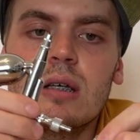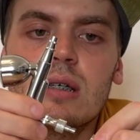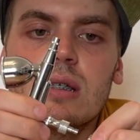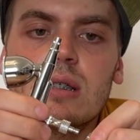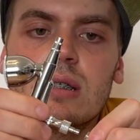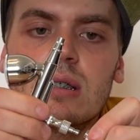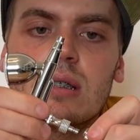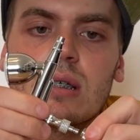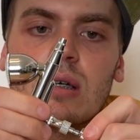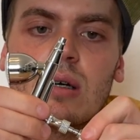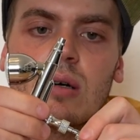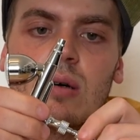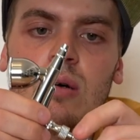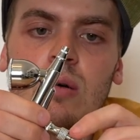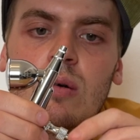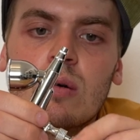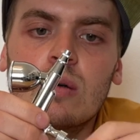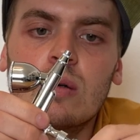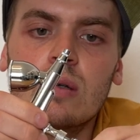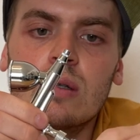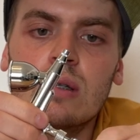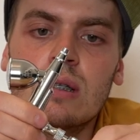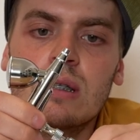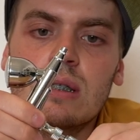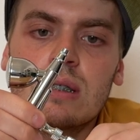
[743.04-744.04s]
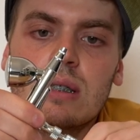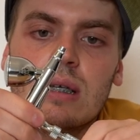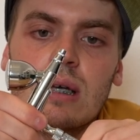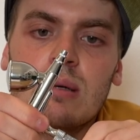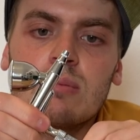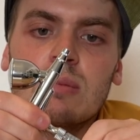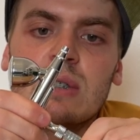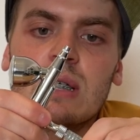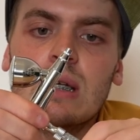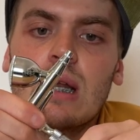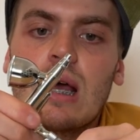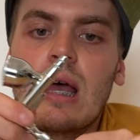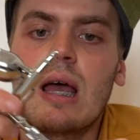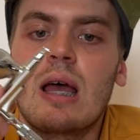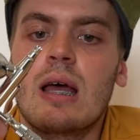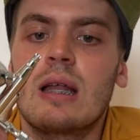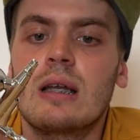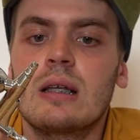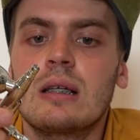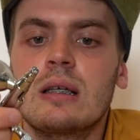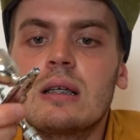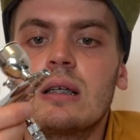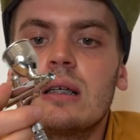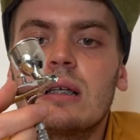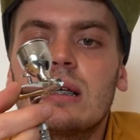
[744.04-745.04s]
So this comes in
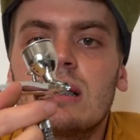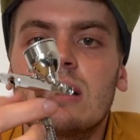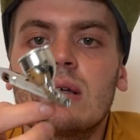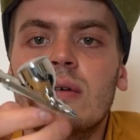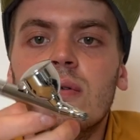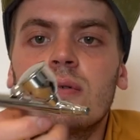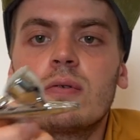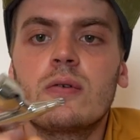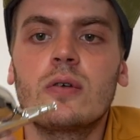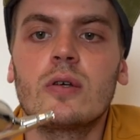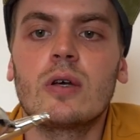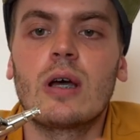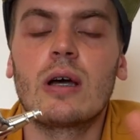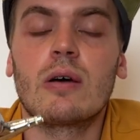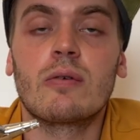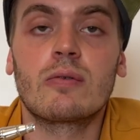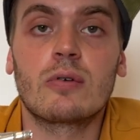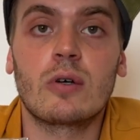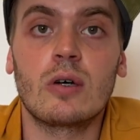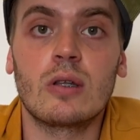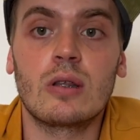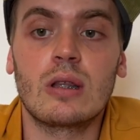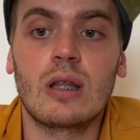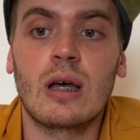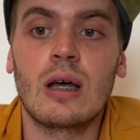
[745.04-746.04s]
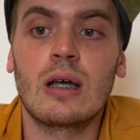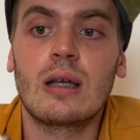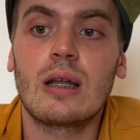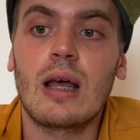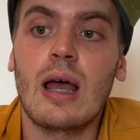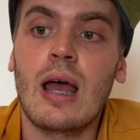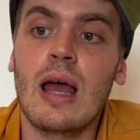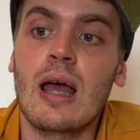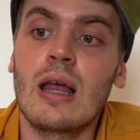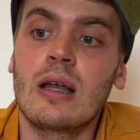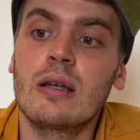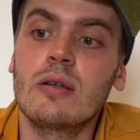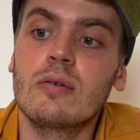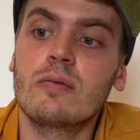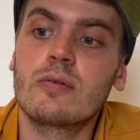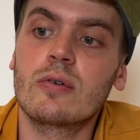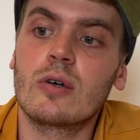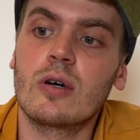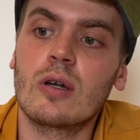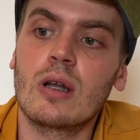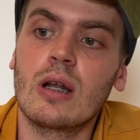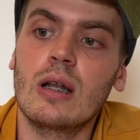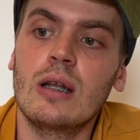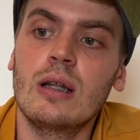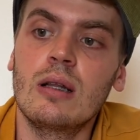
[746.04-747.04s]
handy if you have got that and you've
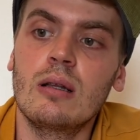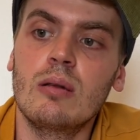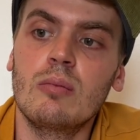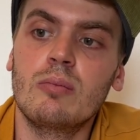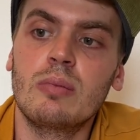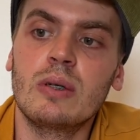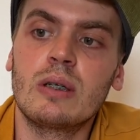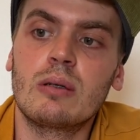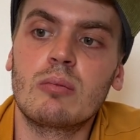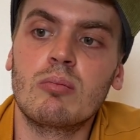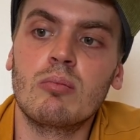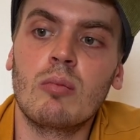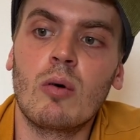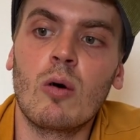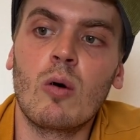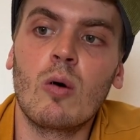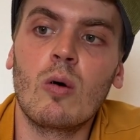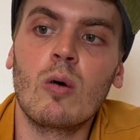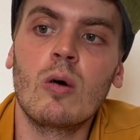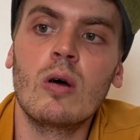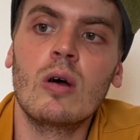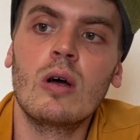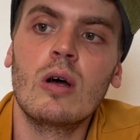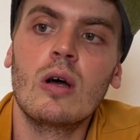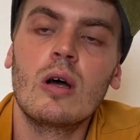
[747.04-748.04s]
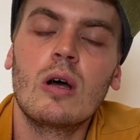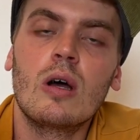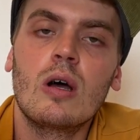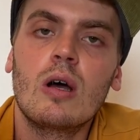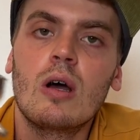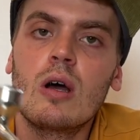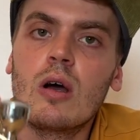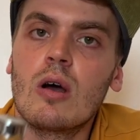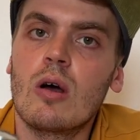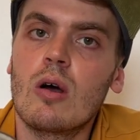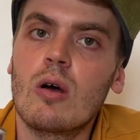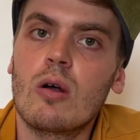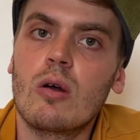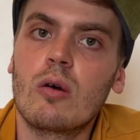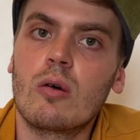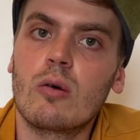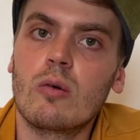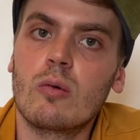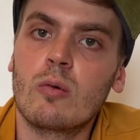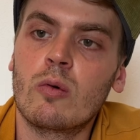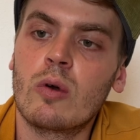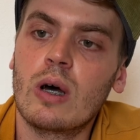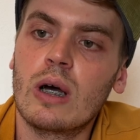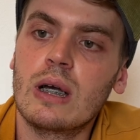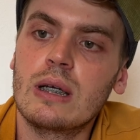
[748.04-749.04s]
got a little bit more
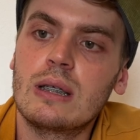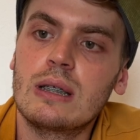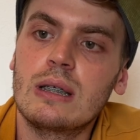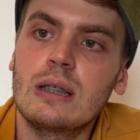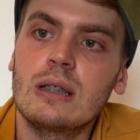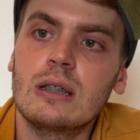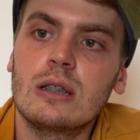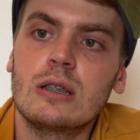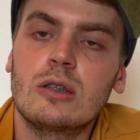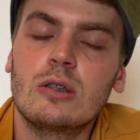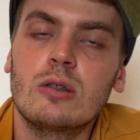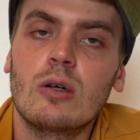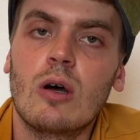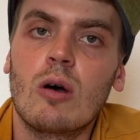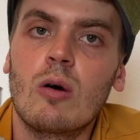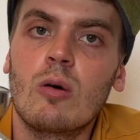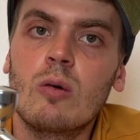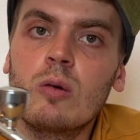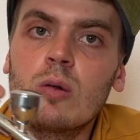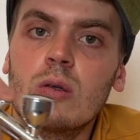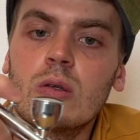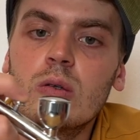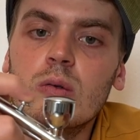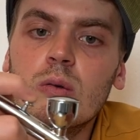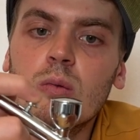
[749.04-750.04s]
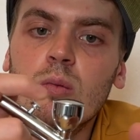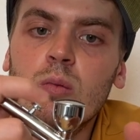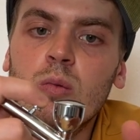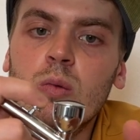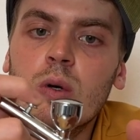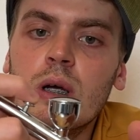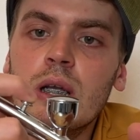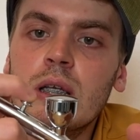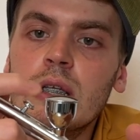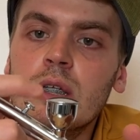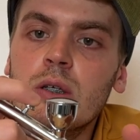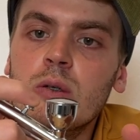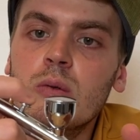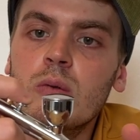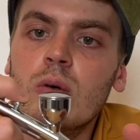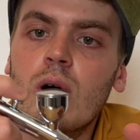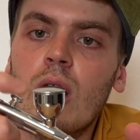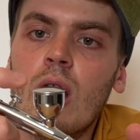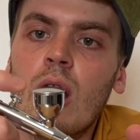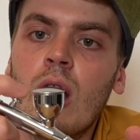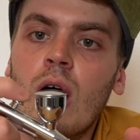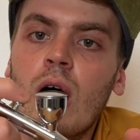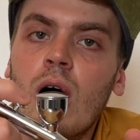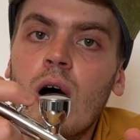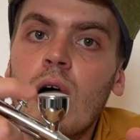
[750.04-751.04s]
right here to hold when you
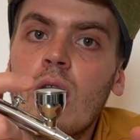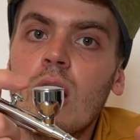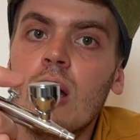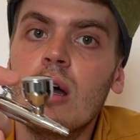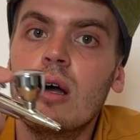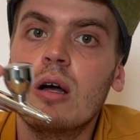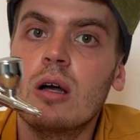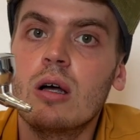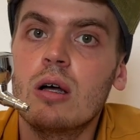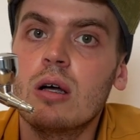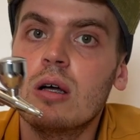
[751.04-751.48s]
are